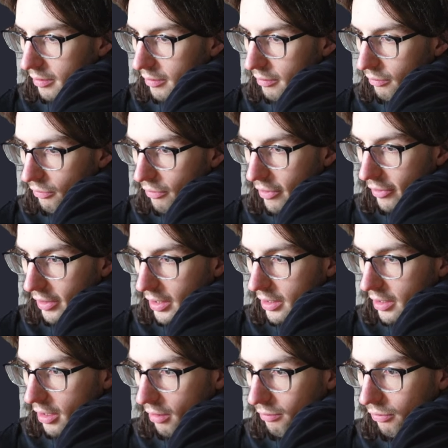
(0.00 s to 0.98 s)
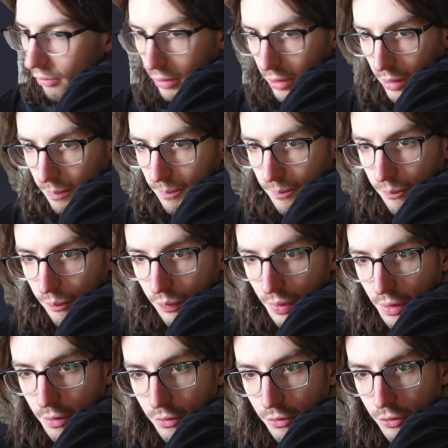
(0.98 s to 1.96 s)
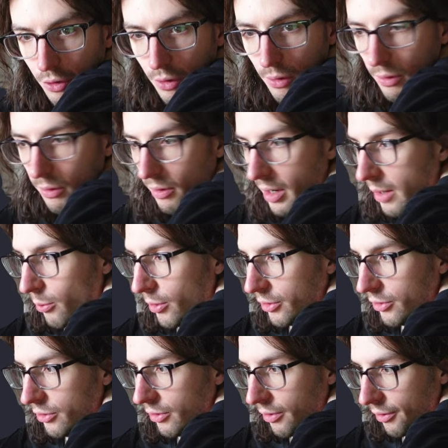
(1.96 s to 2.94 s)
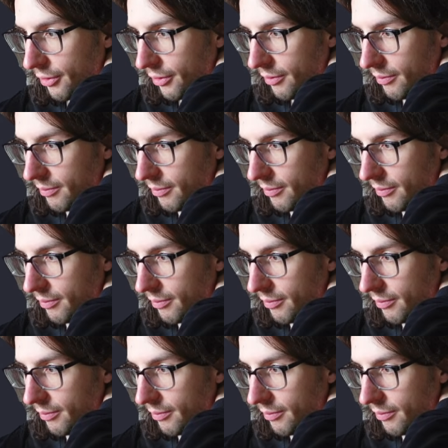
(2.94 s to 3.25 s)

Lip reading: very carefully. So I want to...